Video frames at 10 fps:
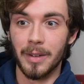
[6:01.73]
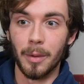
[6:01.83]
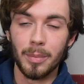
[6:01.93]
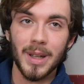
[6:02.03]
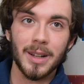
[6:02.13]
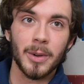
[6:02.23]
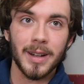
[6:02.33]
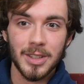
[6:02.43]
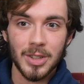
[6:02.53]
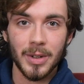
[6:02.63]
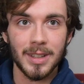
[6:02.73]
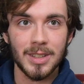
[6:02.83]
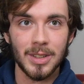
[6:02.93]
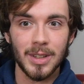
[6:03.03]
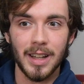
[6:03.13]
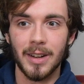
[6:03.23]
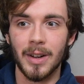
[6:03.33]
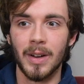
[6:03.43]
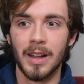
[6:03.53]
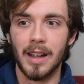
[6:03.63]
have a big green screen
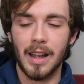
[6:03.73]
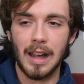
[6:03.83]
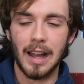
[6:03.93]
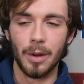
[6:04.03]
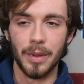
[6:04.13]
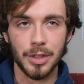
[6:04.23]
studio with a